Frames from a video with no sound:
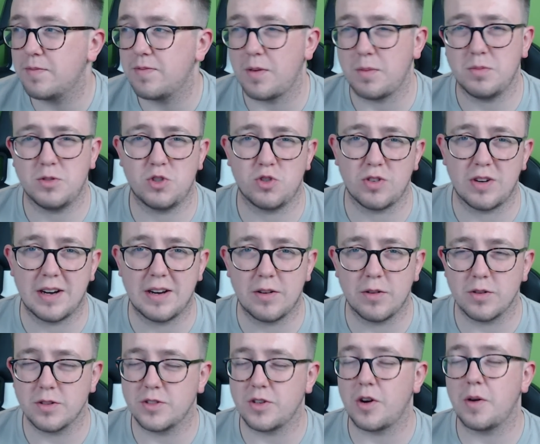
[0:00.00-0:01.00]
I'm struggling all
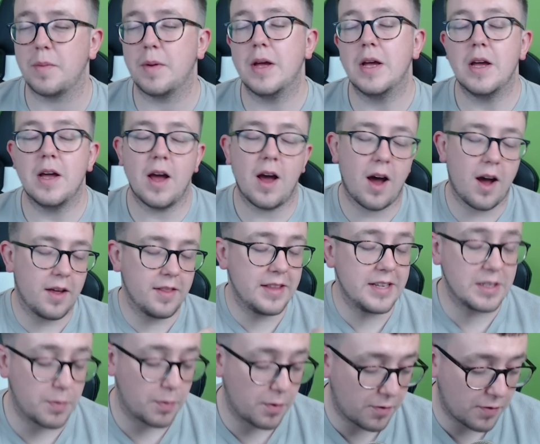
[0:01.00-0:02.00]
the time.
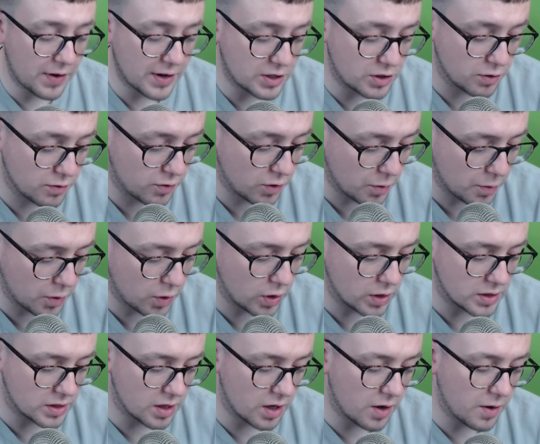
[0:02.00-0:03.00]
These are professional
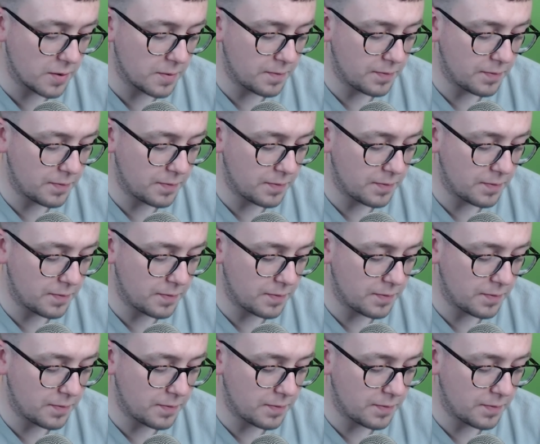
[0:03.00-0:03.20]
footballers, though.